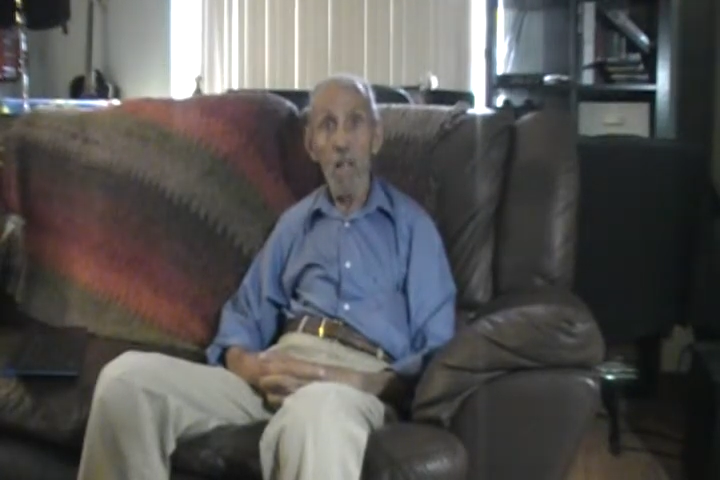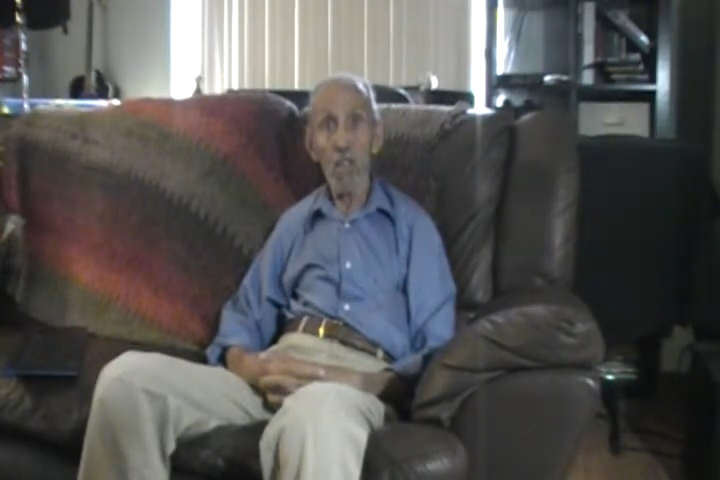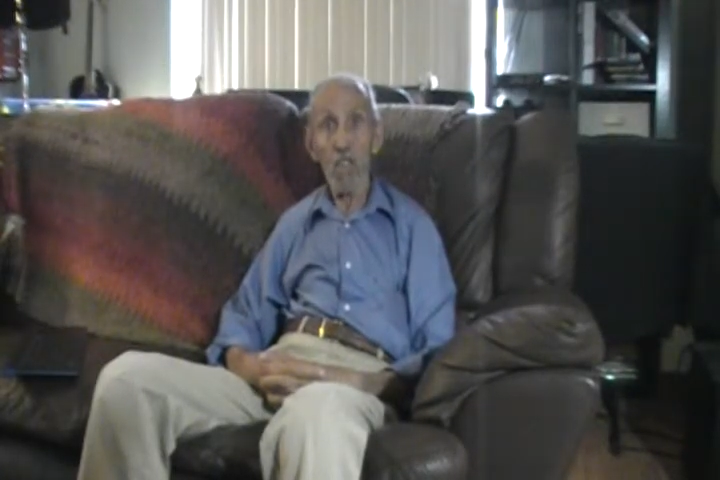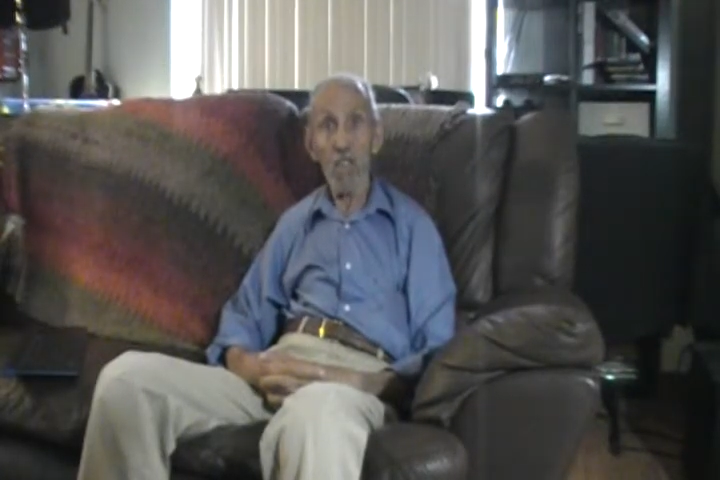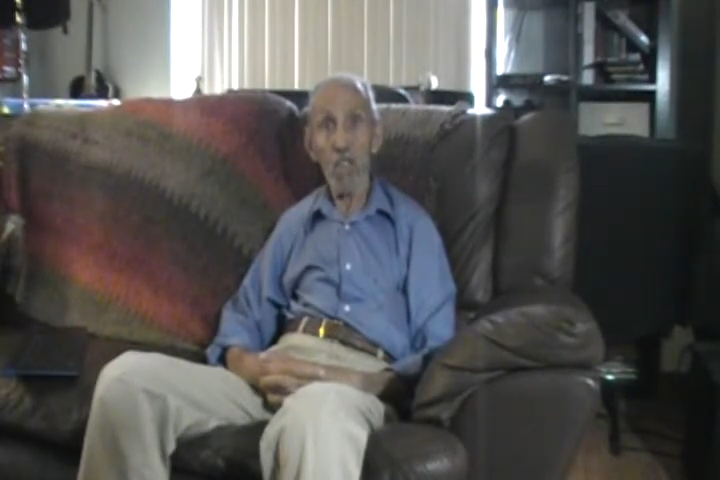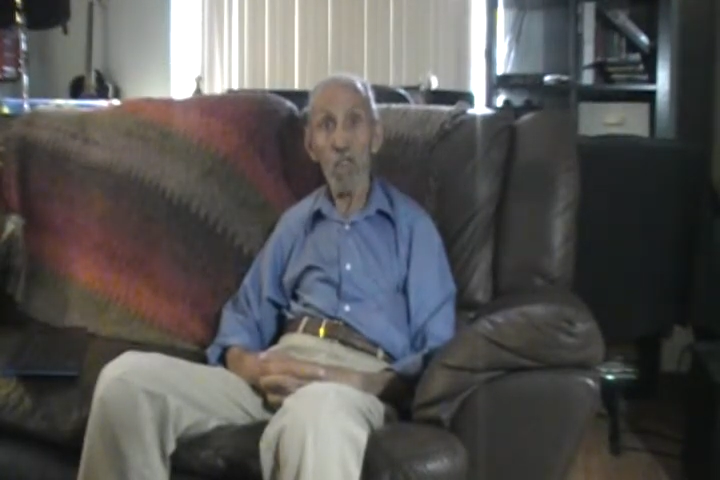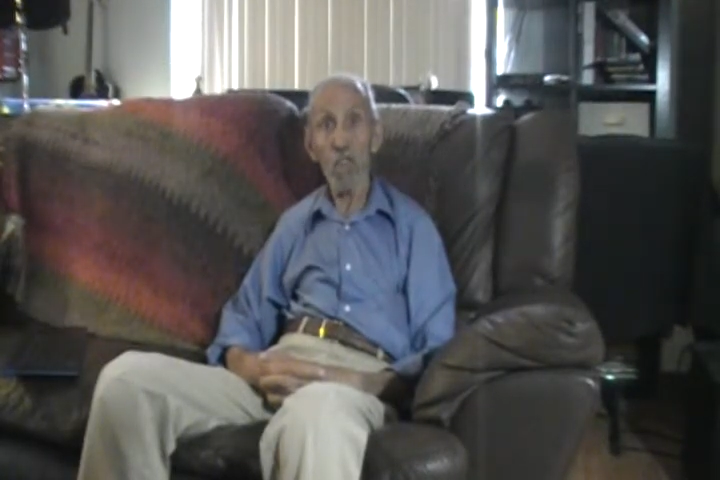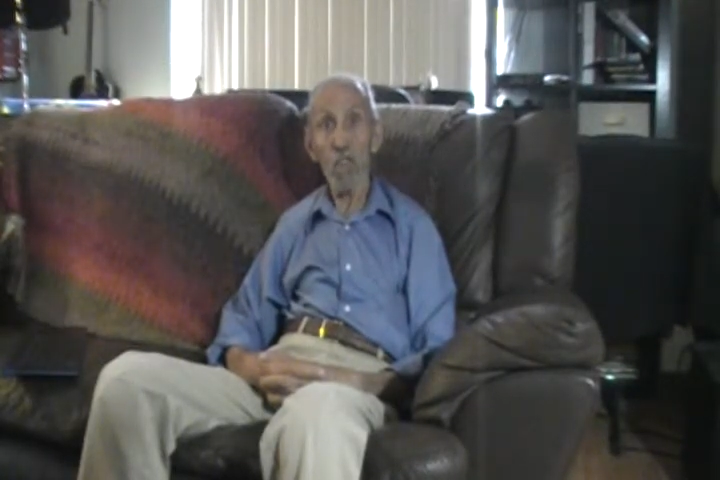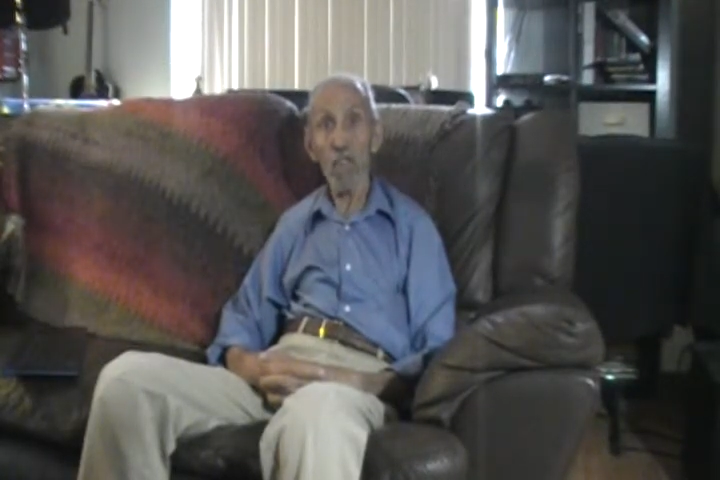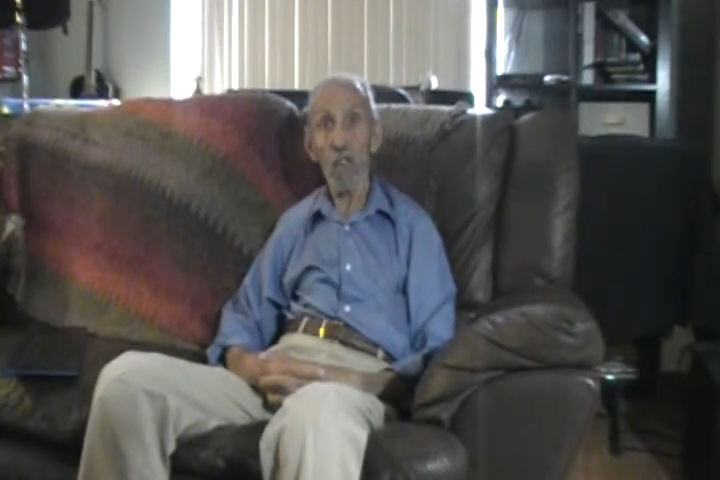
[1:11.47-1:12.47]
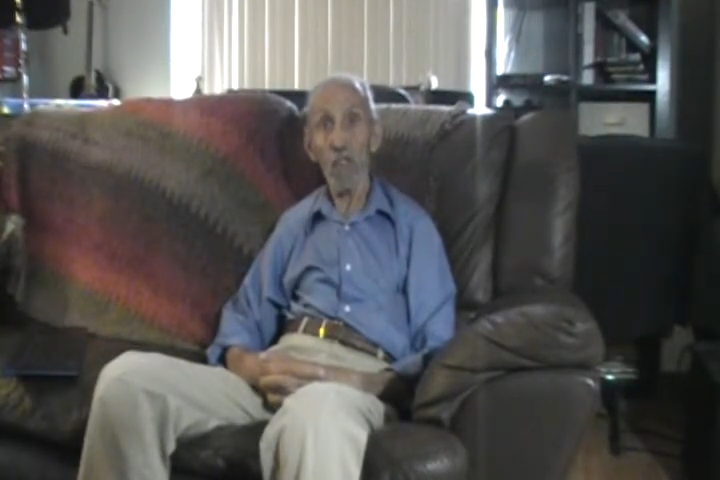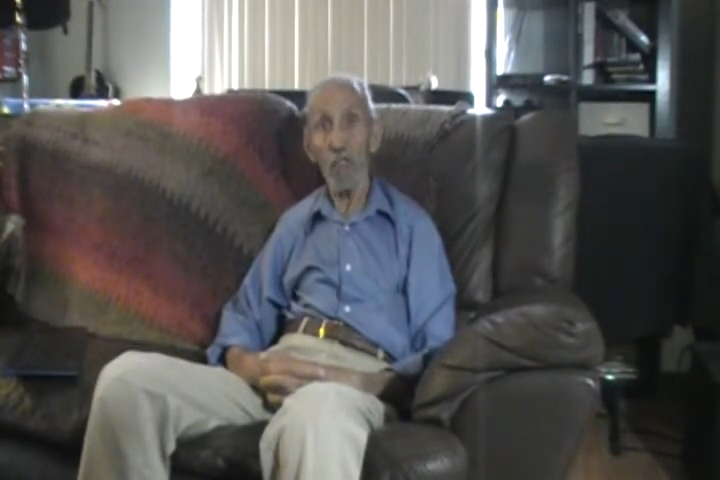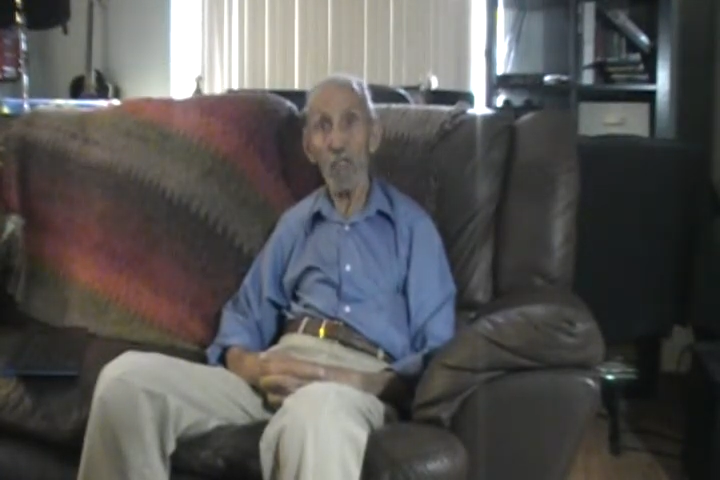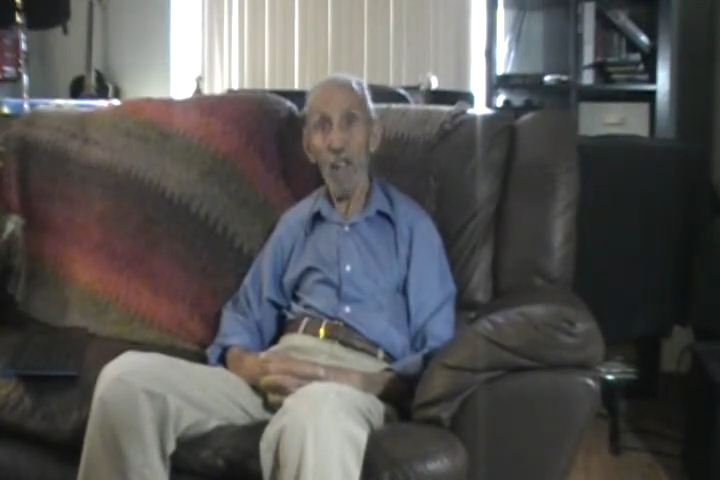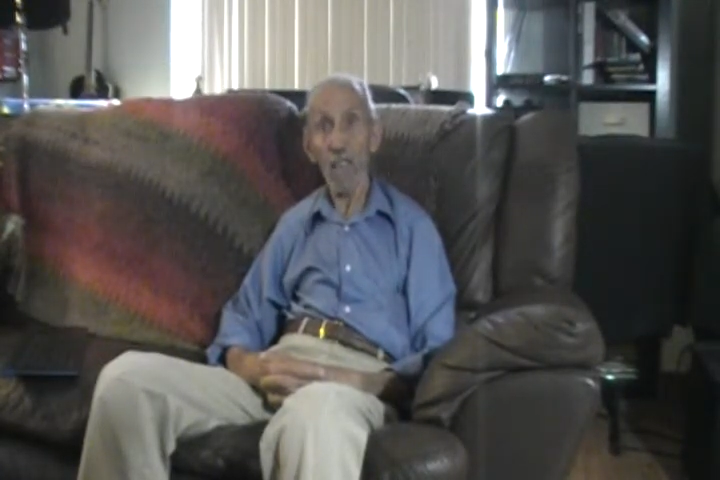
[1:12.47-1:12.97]
the synergistic
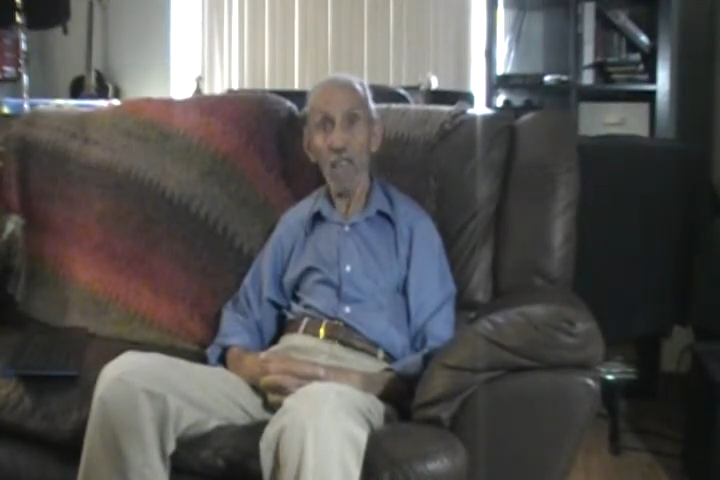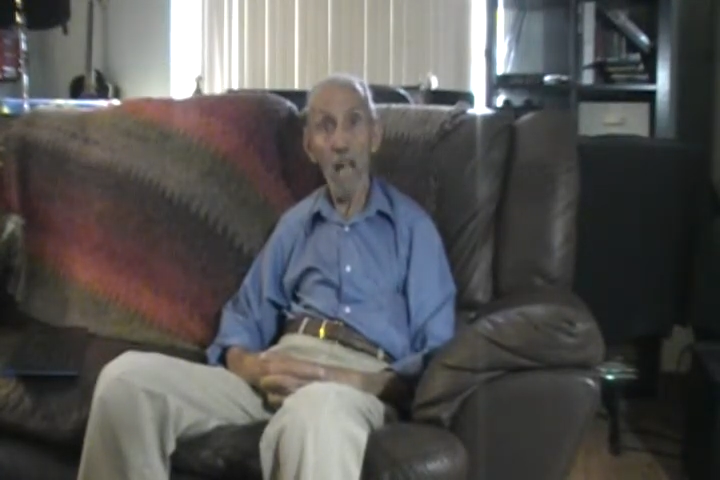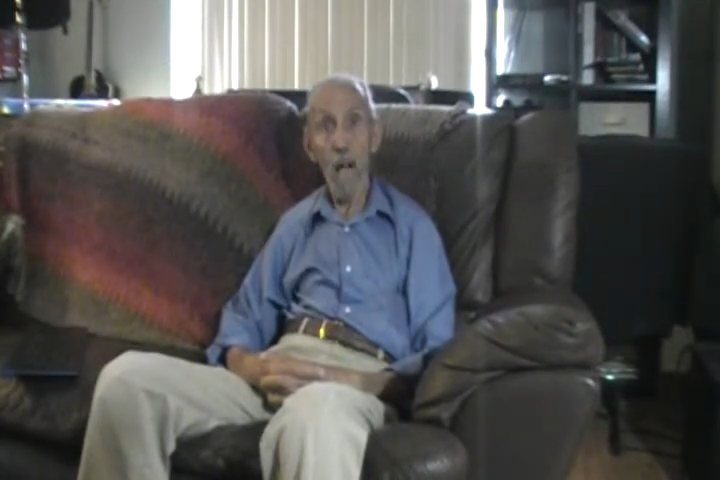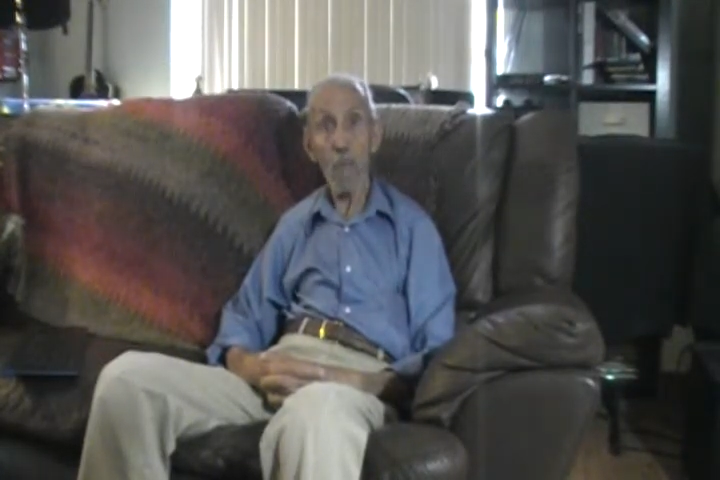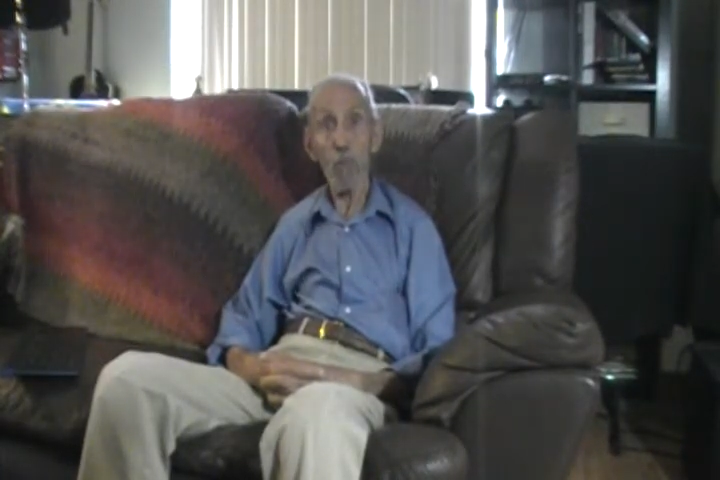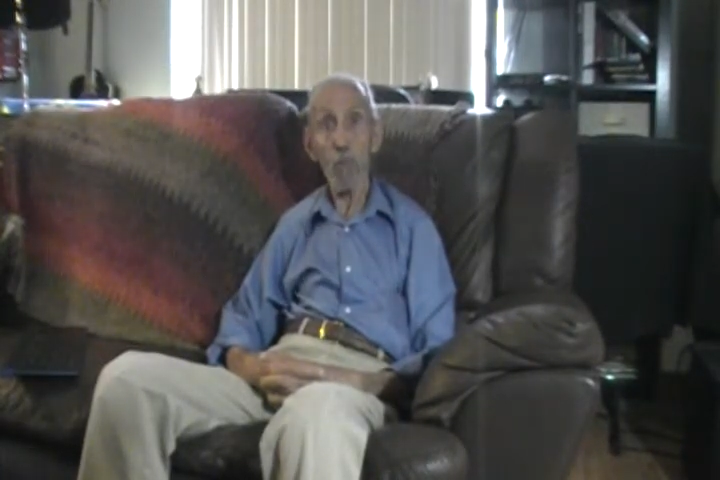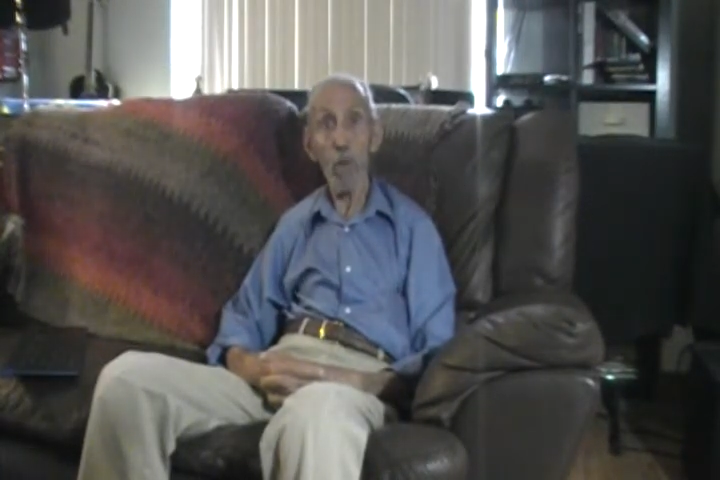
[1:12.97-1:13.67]
effect that happened